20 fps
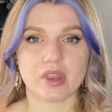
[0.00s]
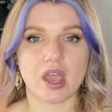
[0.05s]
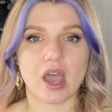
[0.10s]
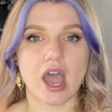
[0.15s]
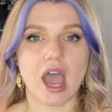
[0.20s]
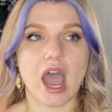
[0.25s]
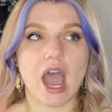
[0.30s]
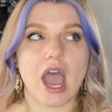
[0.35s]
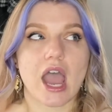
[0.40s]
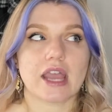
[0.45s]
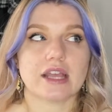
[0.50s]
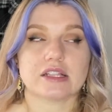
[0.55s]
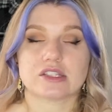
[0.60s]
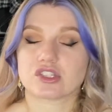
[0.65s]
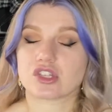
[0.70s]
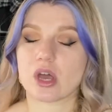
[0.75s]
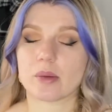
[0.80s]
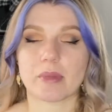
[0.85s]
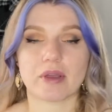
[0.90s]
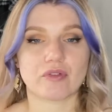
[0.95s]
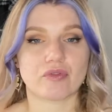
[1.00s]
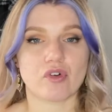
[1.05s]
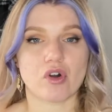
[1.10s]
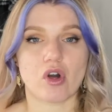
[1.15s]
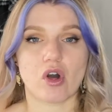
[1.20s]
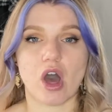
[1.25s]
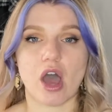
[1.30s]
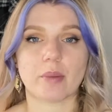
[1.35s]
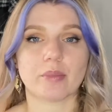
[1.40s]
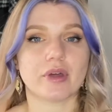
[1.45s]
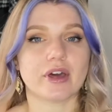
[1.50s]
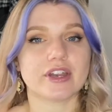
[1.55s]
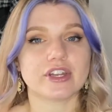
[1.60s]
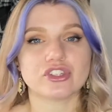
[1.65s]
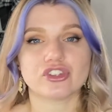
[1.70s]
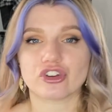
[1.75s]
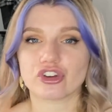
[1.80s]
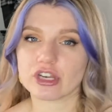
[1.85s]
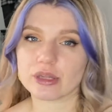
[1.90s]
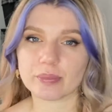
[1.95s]
It's not my fault. I'm not a
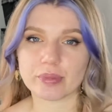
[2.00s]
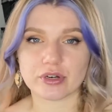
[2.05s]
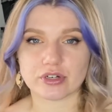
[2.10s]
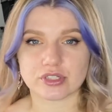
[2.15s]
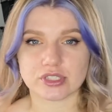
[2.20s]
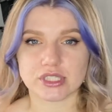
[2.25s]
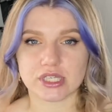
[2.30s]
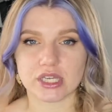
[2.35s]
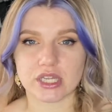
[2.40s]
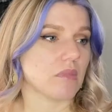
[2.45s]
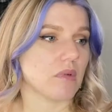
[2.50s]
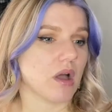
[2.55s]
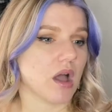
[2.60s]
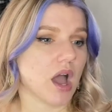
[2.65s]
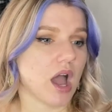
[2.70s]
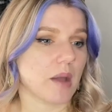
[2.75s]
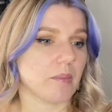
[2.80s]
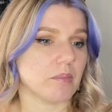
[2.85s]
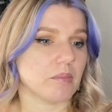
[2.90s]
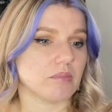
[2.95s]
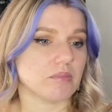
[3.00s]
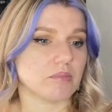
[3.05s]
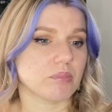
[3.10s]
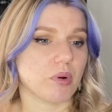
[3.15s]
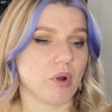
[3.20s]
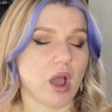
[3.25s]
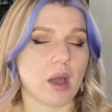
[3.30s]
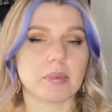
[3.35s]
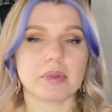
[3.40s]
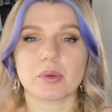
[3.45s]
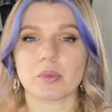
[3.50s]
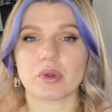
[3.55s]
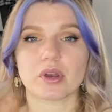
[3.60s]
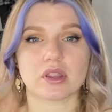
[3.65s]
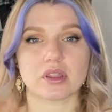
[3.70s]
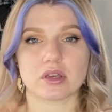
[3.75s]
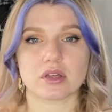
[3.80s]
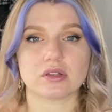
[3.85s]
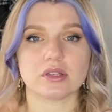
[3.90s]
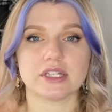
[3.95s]
dirty person. I'm probably one of
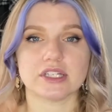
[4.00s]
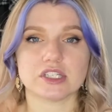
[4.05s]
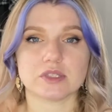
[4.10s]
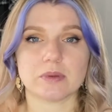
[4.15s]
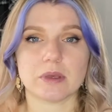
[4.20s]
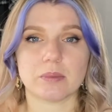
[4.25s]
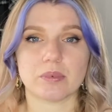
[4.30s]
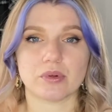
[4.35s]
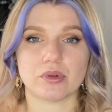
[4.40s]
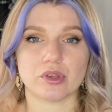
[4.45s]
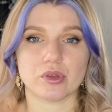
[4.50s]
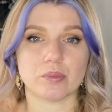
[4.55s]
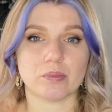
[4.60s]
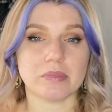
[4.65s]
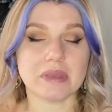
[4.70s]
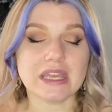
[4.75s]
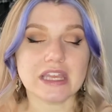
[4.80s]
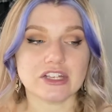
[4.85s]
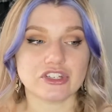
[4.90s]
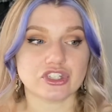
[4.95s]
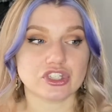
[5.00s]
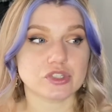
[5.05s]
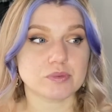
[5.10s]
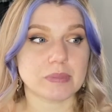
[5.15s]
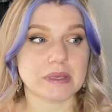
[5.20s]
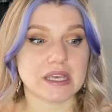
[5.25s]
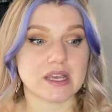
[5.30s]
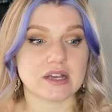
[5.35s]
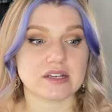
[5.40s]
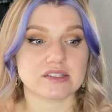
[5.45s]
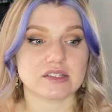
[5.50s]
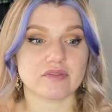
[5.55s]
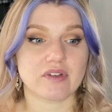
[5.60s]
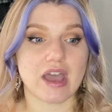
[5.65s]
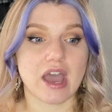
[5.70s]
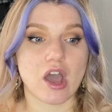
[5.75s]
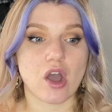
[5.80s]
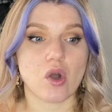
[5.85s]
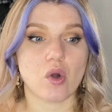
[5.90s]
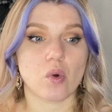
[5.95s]
the cleanest people you meet just because of
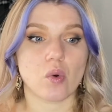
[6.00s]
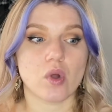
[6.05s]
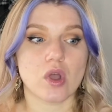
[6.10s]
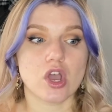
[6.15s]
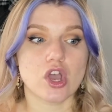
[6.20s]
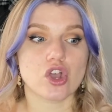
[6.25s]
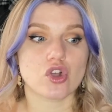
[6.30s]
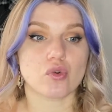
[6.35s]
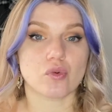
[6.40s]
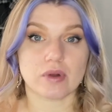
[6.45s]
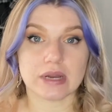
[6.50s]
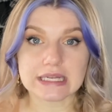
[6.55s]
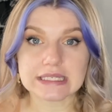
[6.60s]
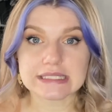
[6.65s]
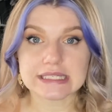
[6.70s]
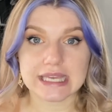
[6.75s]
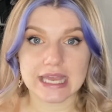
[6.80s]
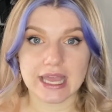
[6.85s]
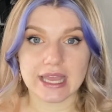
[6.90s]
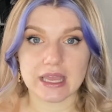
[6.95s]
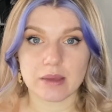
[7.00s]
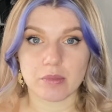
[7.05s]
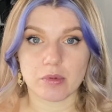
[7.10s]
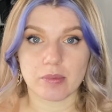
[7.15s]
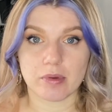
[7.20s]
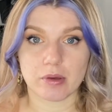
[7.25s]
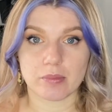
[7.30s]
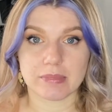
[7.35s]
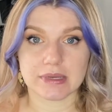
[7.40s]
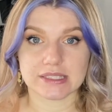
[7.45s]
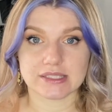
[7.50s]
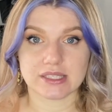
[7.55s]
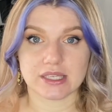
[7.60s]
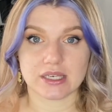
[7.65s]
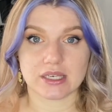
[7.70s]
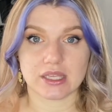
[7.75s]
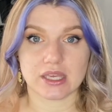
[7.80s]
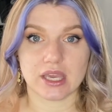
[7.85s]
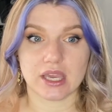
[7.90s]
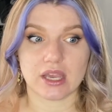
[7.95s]
how crazy I am about my
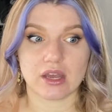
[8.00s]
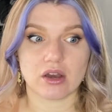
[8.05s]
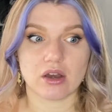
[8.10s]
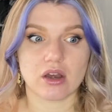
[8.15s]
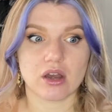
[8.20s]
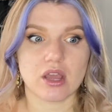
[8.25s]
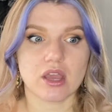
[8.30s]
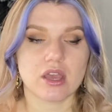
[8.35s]
skincare.